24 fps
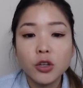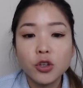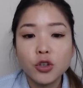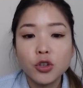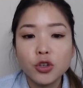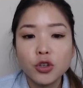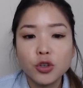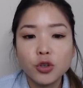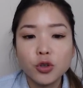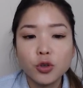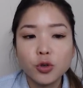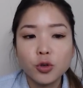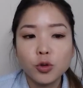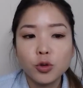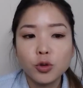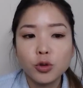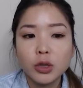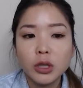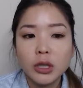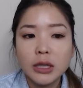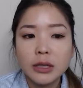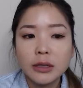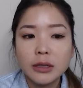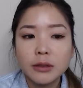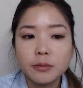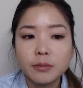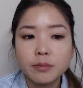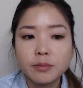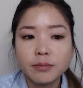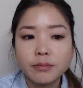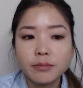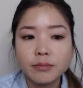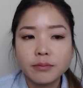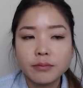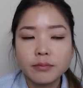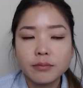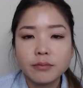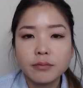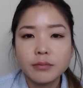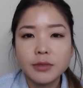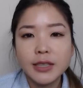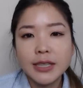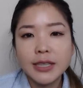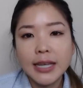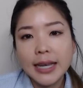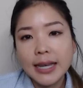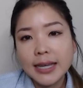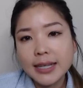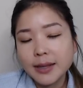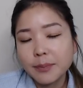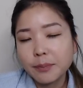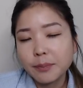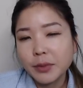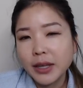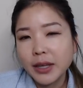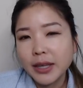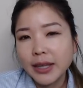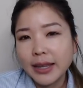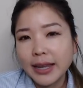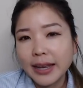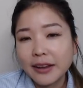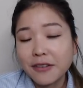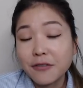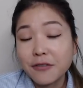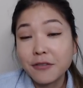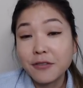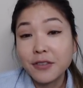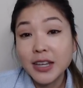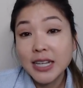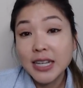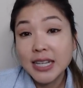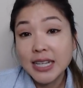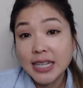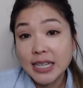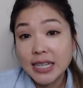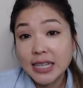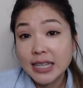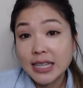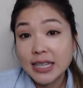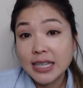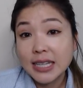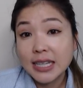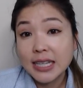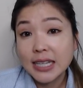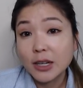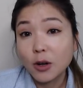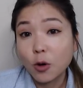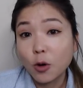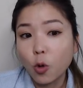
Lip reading: to say something like visit